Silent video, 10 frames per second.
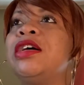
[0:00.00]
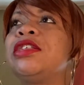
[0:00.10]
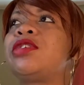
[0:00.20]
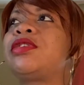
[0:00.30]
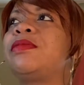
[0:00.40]

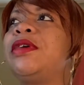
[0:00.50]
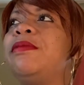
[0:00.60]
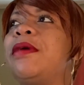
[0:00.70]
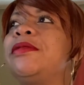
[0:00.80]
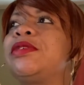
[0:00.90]
So to me,
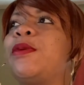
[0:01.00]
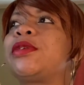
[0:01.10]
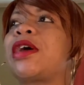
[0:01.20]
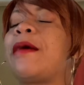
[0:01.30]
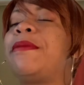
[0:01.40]
maybe this
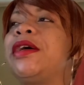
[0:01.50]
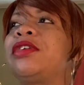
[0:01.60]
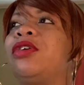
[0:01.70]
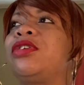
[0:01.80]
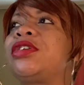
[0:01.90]
person got picked
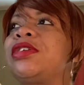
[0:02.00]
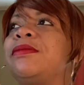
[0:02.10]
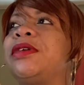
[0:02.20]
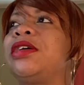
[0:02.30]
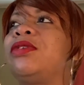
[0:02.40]
on or
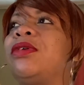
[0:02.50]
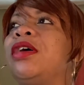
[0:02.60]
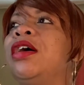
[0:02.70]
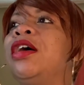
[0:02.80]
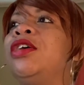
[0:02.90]
something, or,
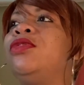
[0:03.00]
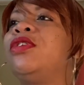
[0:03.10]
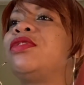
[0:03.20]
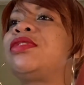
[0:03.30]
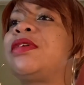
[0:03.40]
you
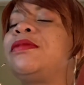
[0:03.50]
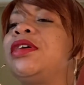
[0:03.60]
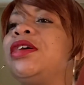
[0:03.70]
know, something.